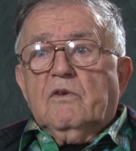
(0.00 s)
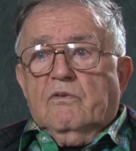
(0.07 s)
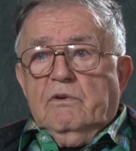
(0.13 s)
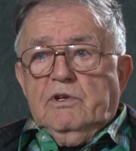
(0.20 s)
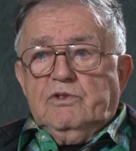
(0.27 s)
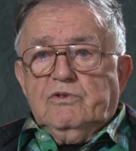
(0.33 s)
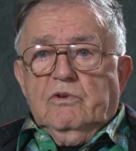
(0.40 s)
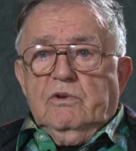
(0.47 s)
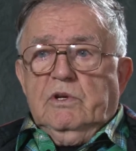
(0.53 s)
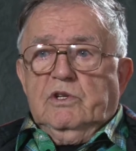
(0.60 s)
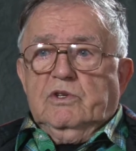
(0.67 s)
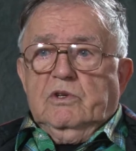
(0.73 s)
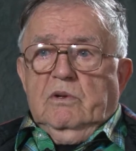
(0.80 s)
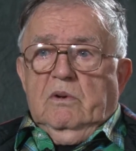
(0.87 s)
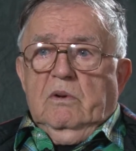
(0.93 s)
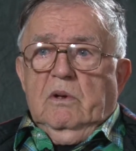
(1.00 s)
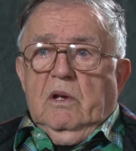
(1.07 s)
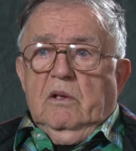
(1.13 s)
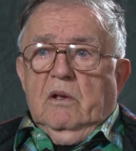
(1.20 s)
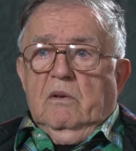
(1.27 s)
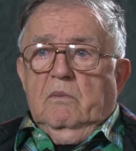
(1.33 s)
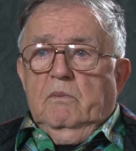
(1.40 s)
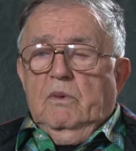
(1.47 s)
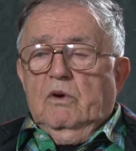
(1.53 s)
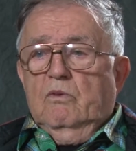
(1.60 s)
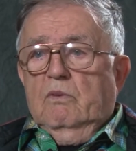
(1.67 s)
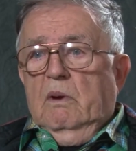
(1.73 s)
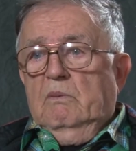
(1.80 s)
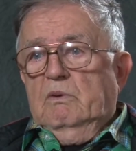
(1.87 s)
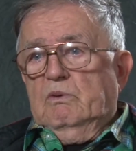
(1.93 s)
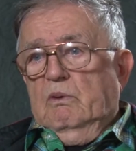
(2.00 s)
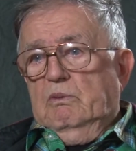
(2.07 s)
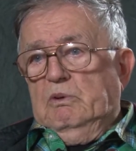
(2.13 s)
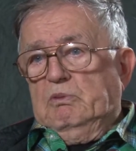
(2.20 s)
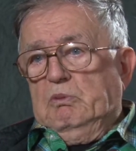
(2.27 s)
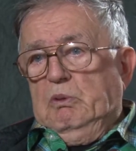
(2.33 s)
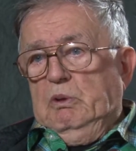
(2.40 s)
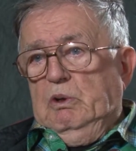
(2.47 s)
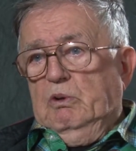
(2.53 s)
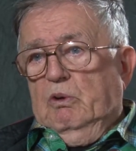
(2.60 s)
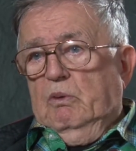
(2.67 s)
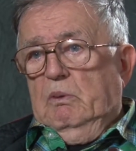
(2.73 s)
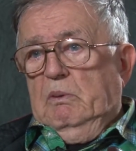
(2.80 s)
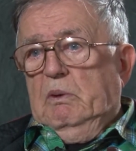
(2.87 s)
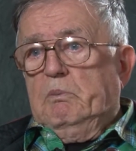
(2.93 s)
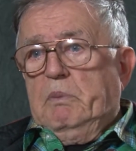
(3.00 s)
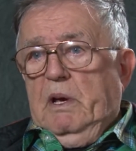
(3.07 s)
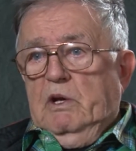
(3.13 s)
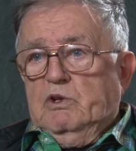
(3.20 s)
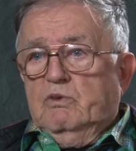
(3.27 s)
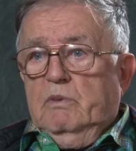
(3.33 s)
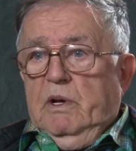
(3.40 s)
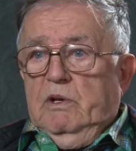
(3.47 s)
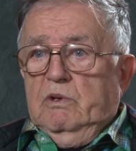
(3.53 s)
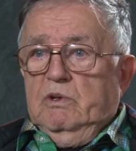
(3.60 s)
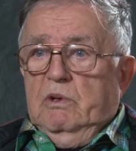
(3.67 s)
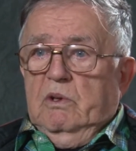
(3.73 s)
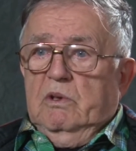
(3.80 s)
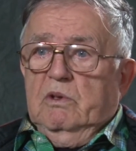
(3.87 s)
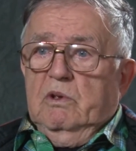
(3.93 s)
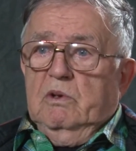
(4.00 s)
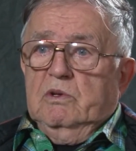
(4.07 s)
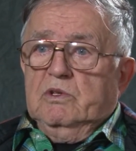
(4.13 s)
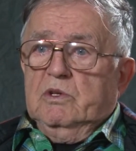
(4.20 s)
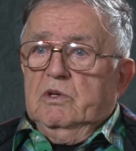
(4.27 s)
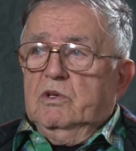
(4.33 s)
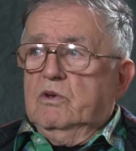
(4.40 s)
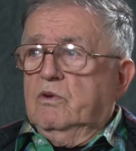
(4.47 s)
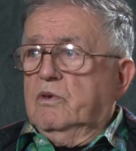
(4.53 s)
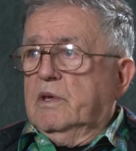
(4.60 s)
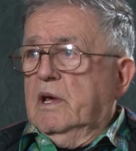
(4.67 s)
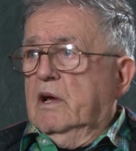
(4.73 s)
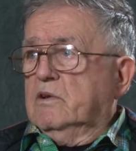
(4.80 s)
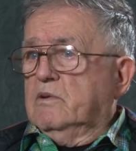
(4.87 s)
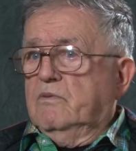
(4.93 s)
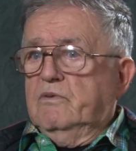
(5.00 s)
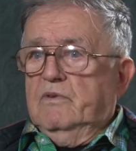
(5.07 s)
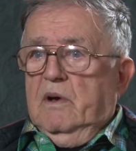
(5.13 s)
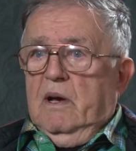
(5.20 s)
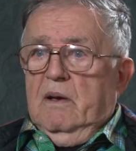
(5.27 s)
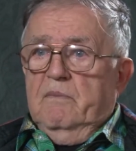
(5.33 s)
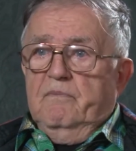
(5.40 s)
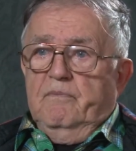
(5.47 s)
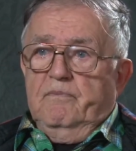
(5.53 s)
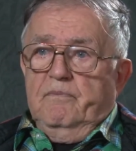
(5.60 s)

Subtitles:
3 children, yes, sir. And the middle one was always ill and passed away in 2005.